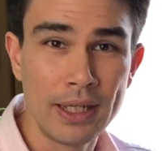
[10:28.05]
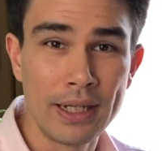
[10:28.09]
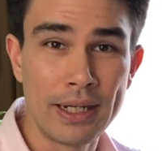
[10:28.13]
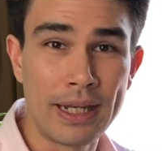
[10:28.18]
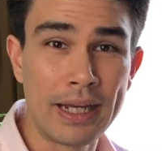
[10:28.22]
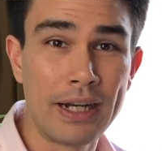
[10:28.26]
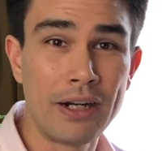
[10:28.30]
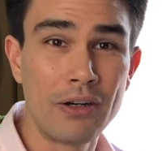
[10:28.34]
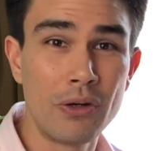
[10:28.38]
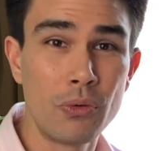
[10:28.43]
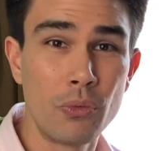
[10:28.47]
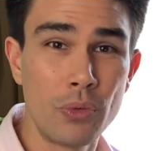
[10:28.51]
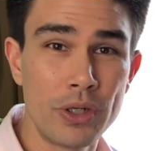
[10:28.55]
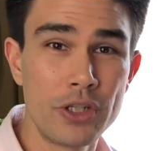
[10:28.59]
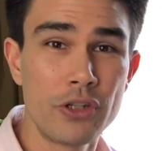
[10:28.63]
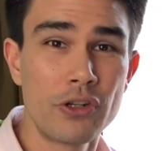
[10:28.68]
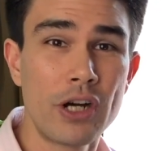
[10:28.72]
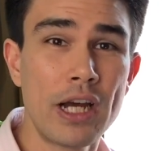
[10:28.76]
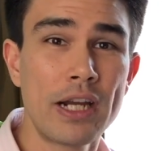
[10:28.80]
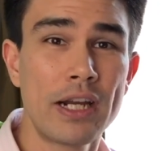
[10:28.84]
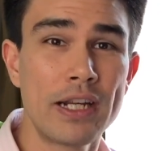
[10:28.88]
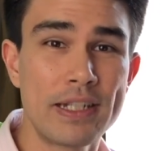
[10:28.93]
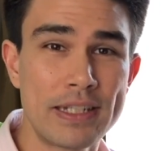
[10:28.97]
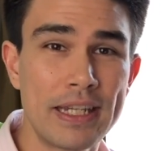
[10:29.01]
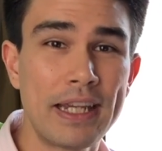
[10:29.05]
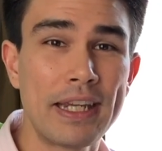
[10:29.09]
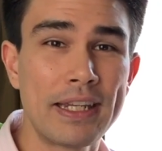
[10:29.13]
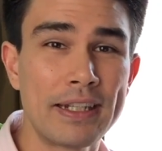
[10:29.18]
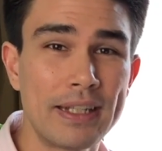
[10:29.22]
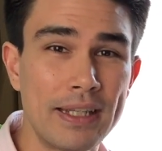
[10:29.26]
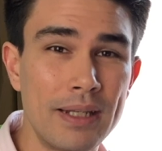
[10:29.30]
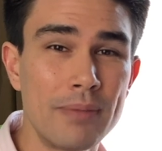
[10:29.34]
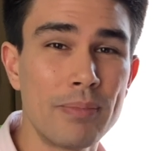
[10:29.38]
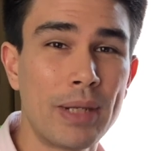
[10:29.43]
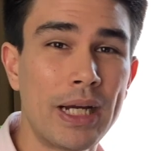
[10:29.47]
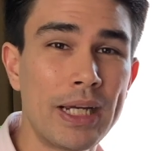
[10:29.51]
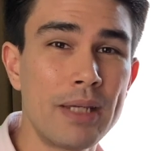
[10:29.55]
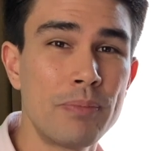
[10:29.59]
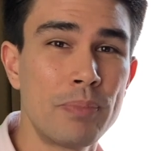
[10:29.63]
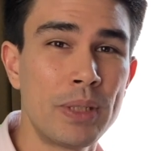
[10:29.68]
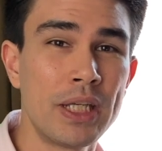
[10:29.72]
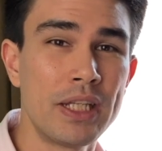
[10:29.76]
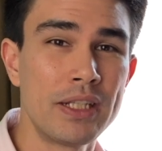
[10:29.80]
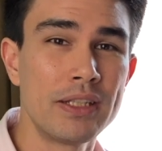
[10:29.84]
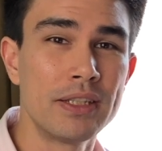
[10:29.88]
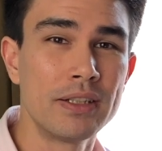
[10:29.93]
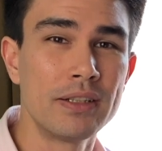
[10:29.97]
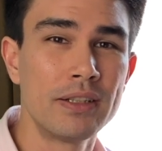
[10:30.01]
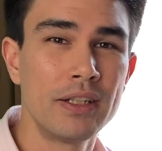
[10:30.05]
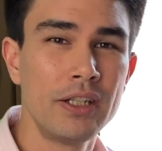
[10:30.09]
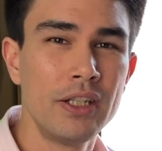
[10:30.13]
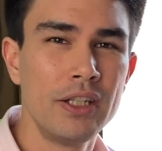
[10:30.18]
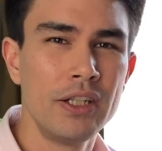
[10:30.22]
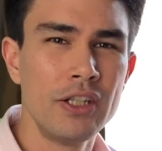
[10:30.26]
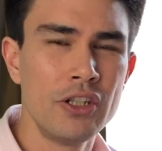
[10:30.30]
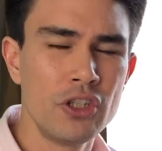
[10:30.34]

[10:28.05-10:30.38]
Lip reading: Now, when you're on a date, in my opinion,